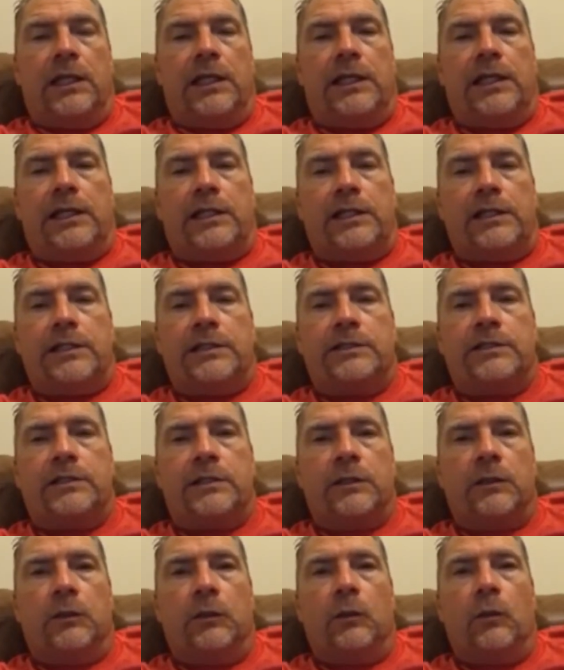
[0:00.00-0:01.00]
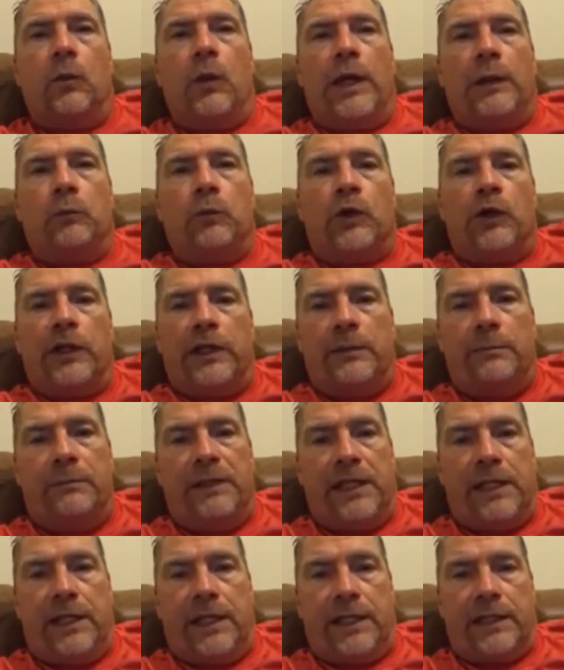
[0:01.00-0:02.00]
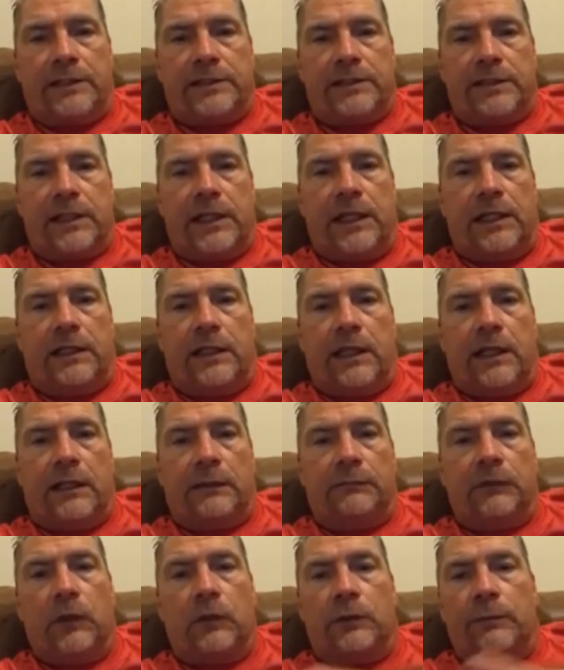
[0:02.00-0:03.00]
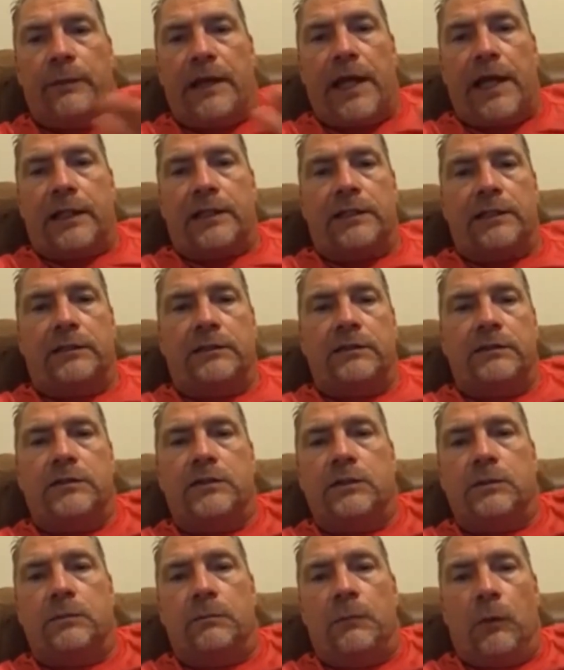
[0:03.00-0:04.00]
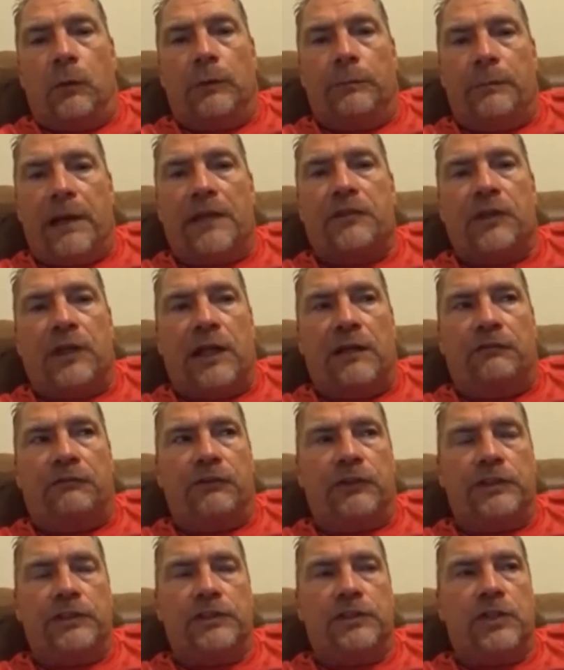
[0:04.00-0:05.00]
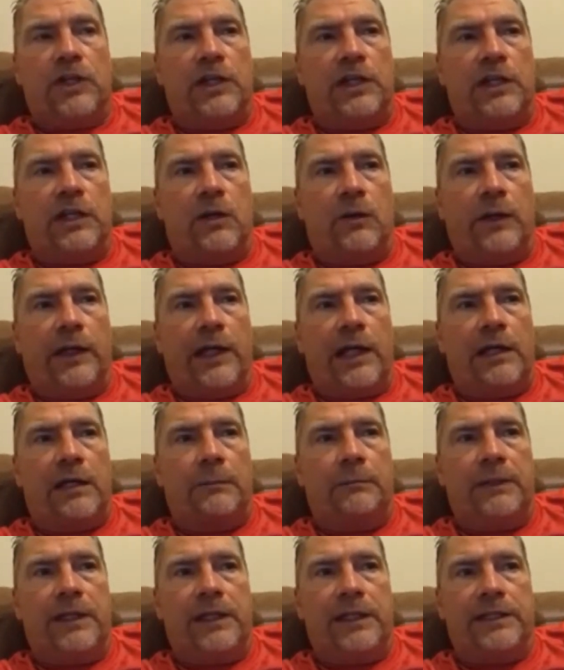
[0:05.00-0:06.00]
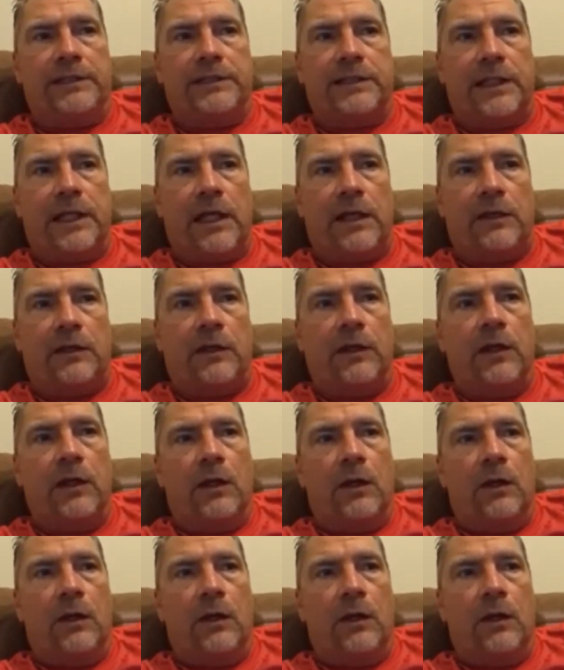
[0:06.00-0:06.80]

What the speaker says: is when we're in meetings, and I'm going back to when Beth and I first started going out on meetings together,